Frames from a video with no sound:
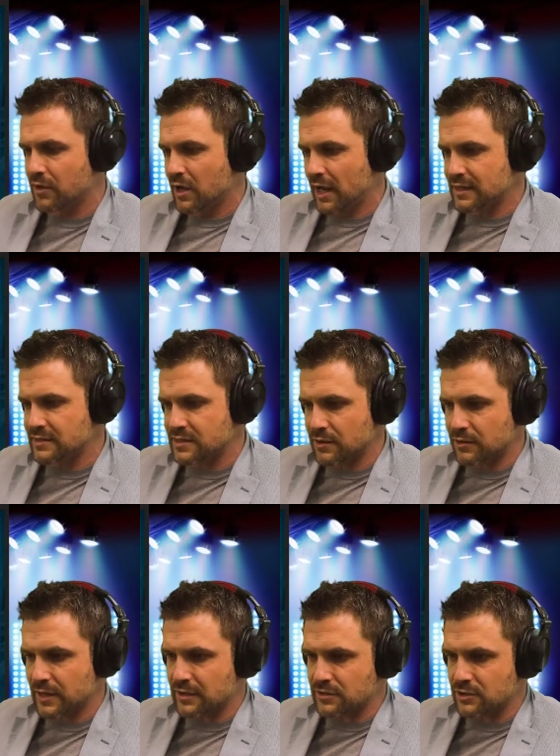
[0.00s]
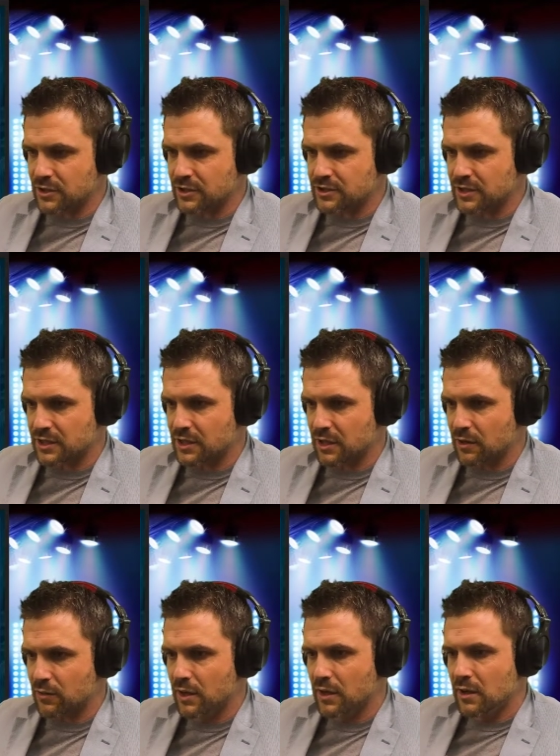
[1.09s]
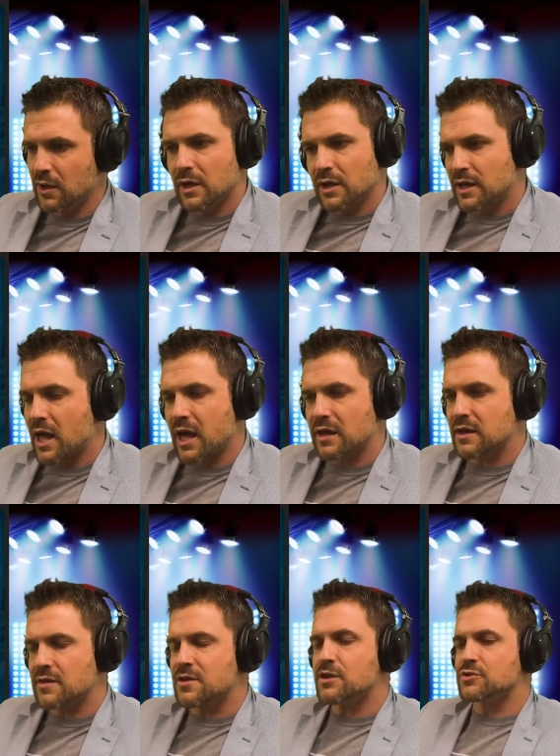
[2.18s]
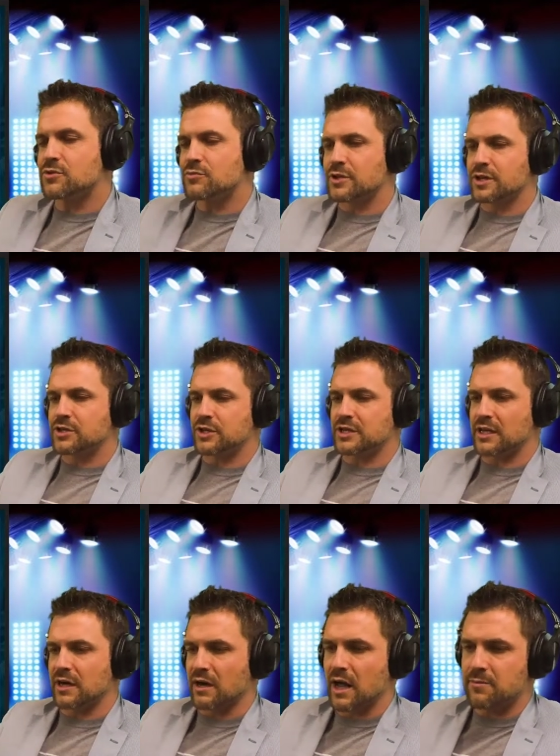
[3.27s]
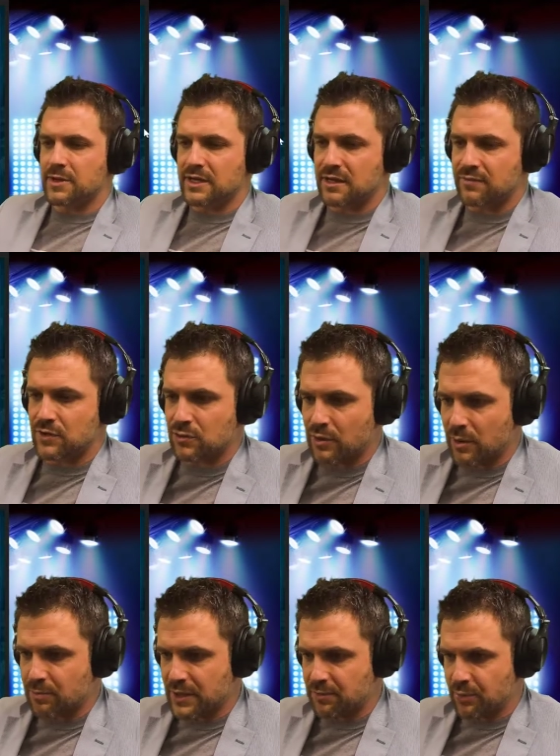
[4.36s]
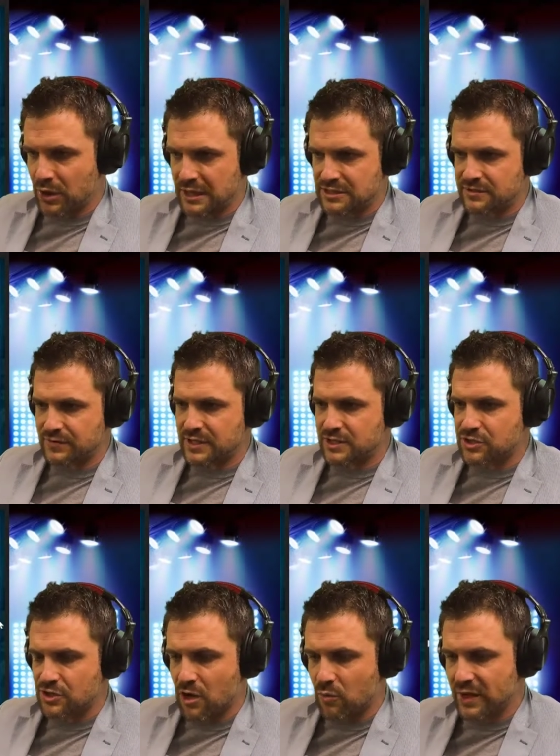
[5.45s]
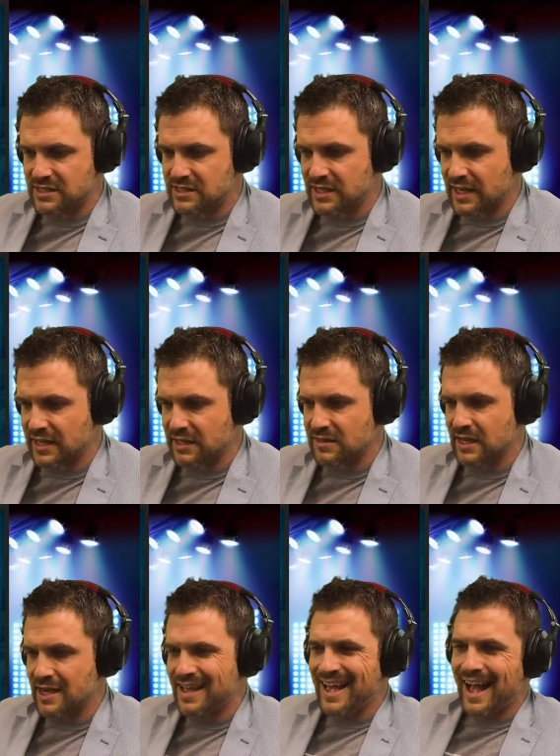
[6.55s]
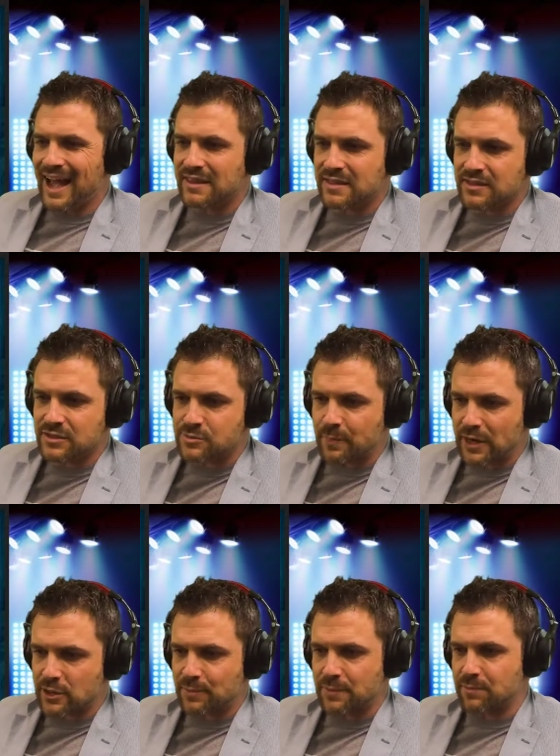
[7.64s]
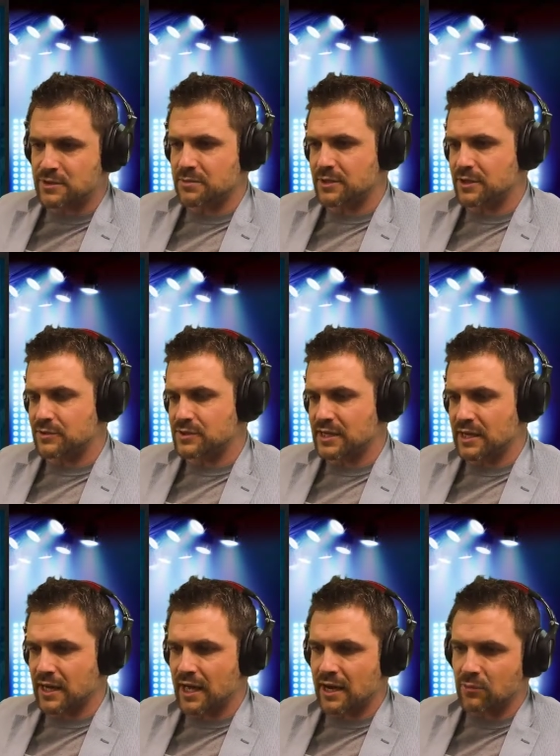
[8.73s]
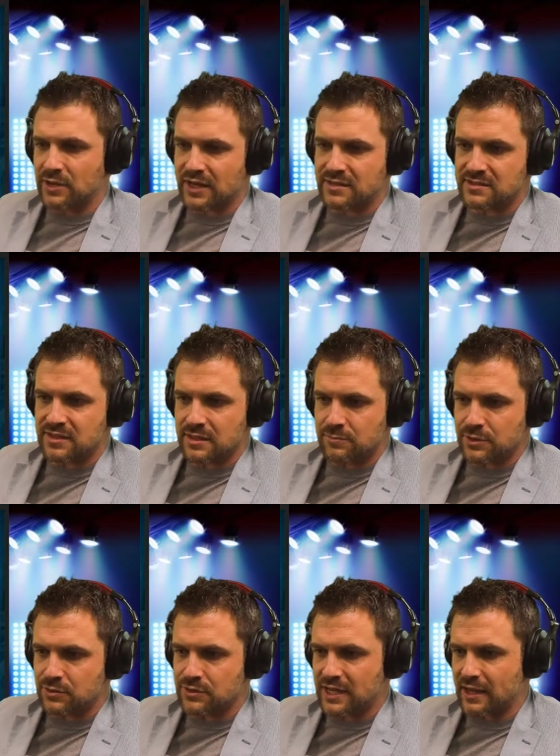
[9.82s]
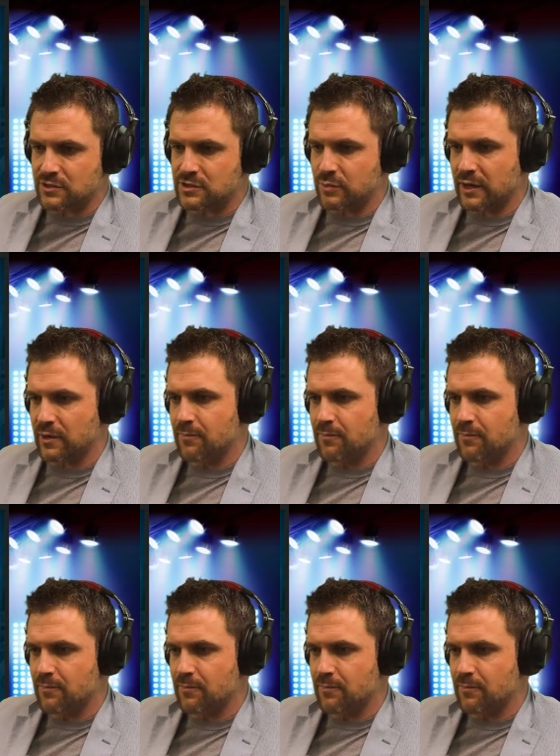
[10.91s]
ISO and you're good to go. Yeah, I think you're doing really good here. I'm going to give you a B+ for this. You're not wasting anything. I think there's better people to be using, and I would like to see him used elsewhere.